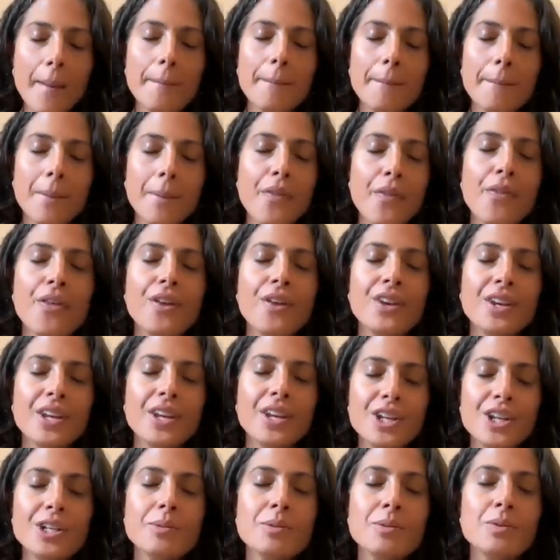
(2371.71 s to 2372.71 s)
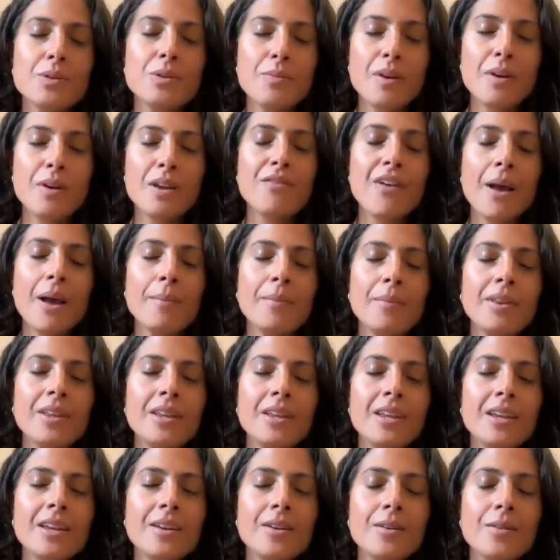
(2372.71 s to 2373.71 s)
that month in Egypt with my
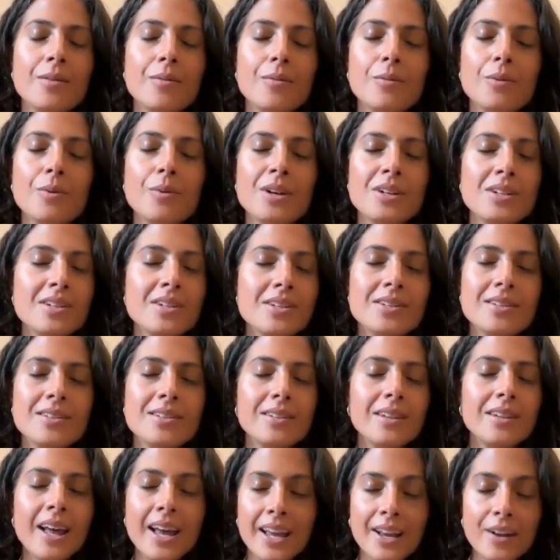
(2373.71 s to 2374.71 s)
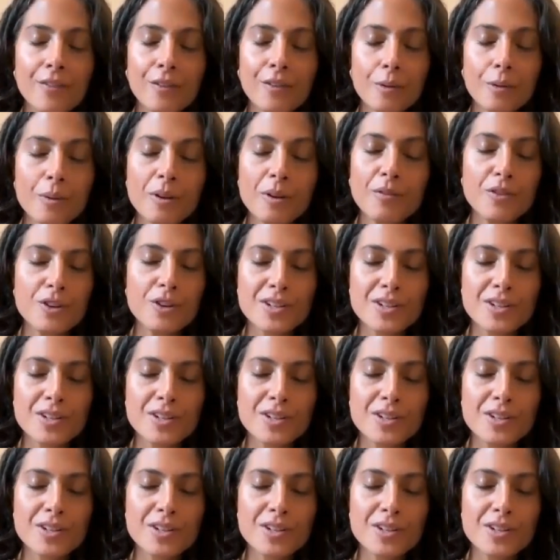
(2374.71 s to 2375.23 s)
family was like for me.